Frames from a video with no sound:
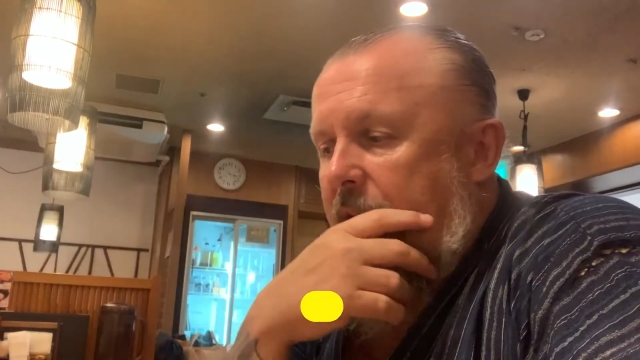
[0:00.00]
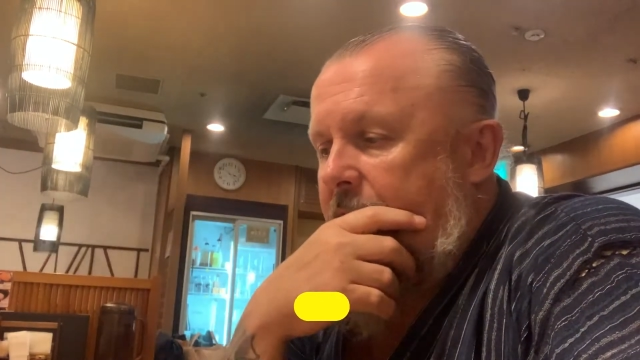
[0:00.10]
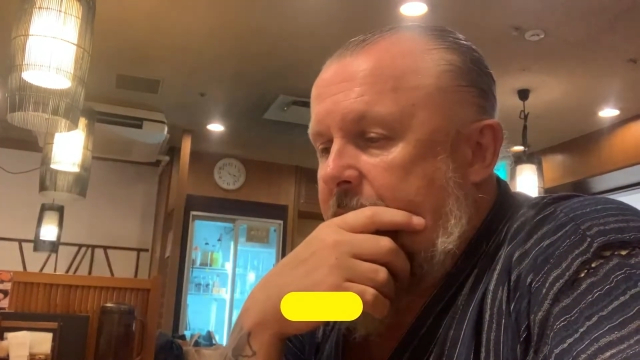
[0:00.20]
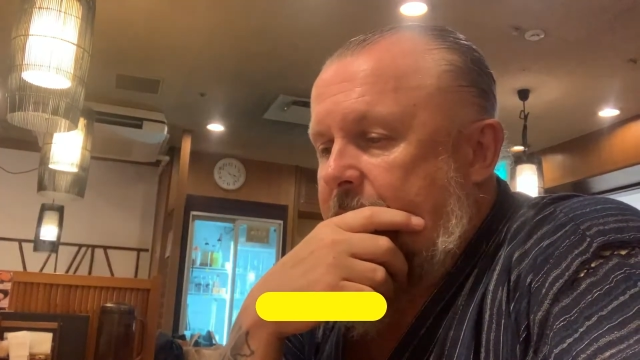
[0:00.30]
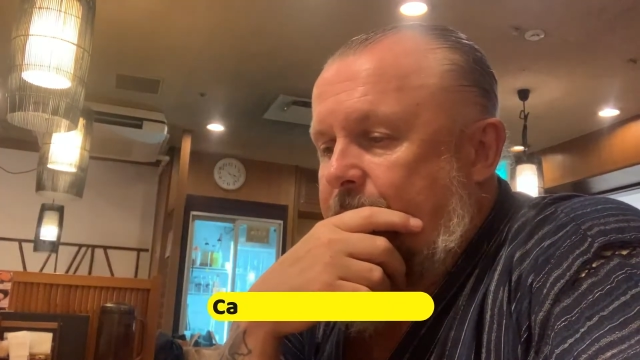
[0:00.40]

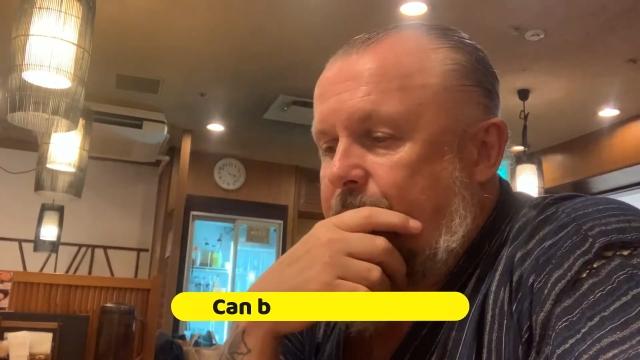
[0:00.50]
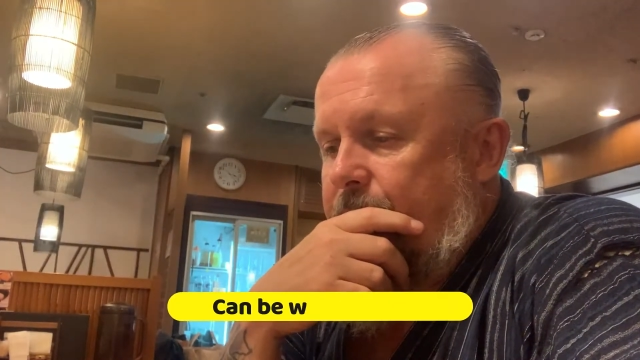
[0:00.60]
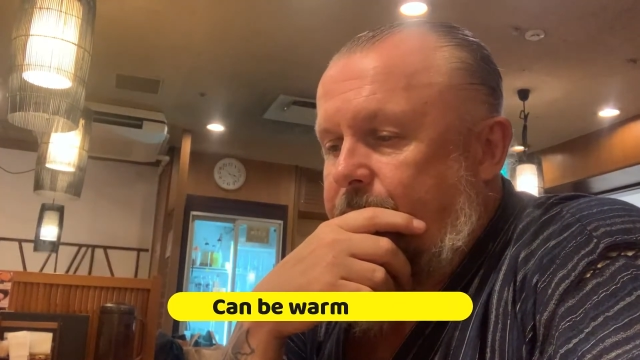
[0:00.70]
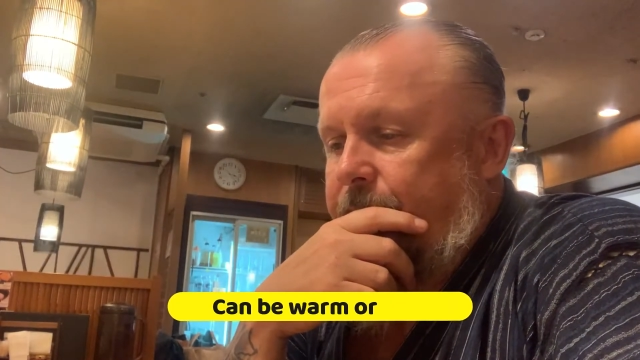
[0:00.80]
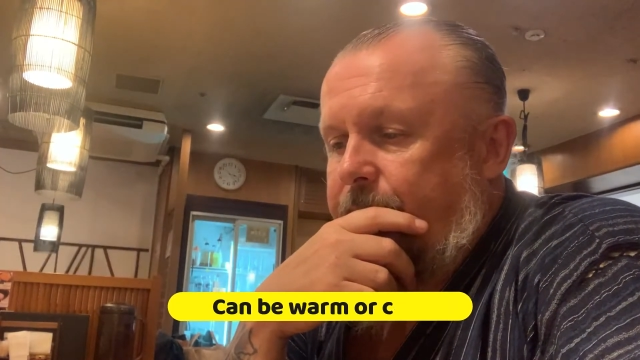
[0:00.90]

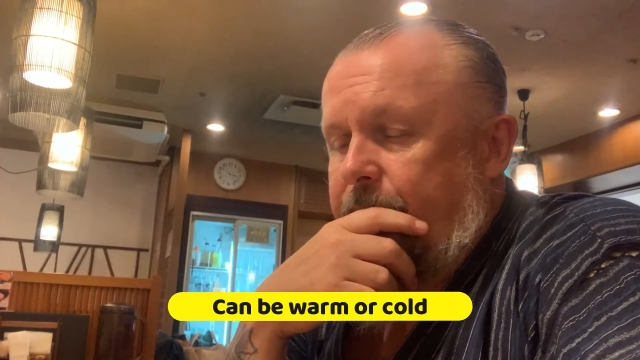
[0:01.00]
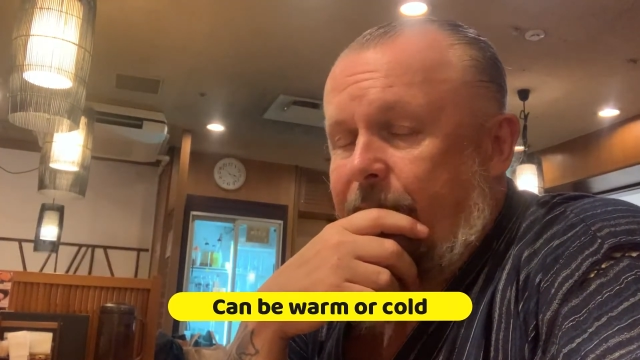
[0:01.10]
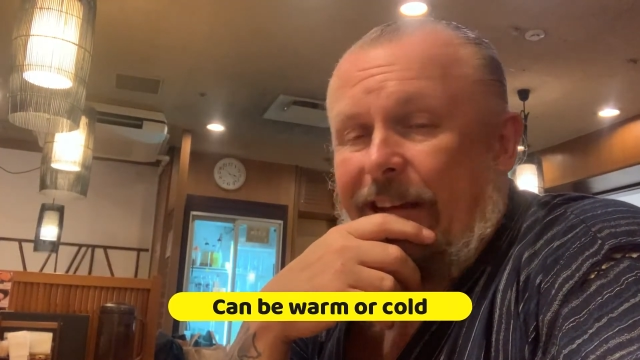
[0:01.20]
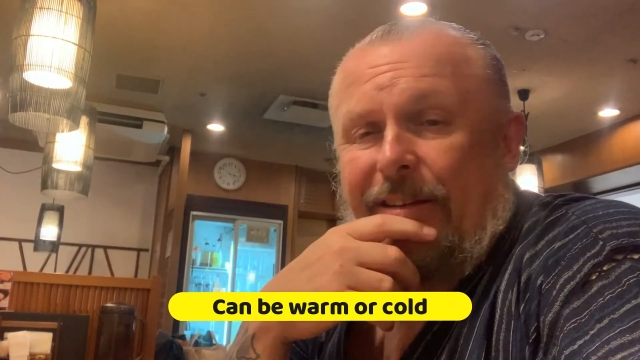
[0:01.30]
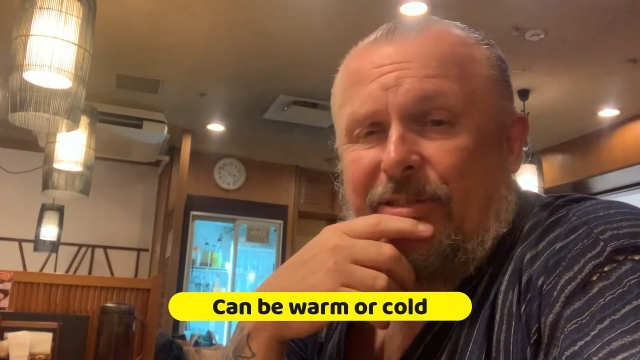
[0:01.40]

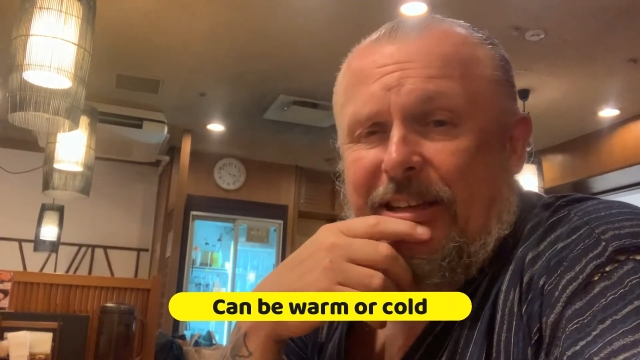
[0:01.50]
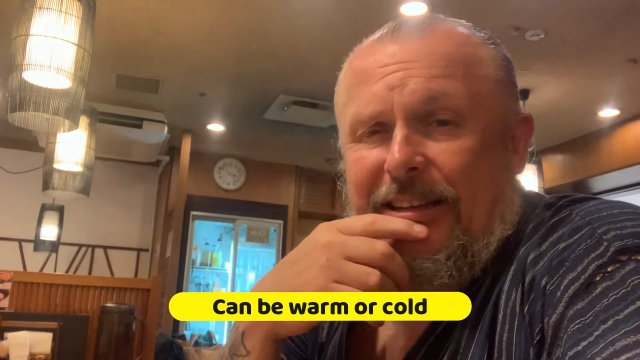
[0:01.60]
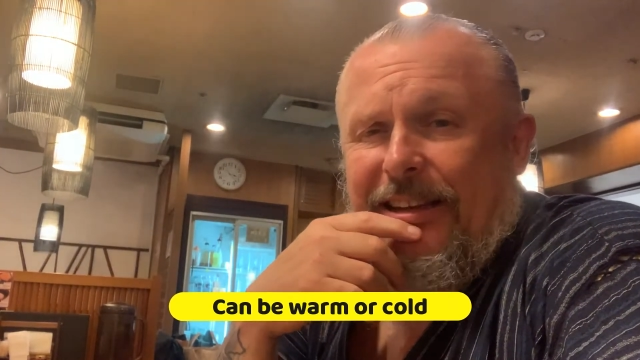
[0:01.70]
I've seen a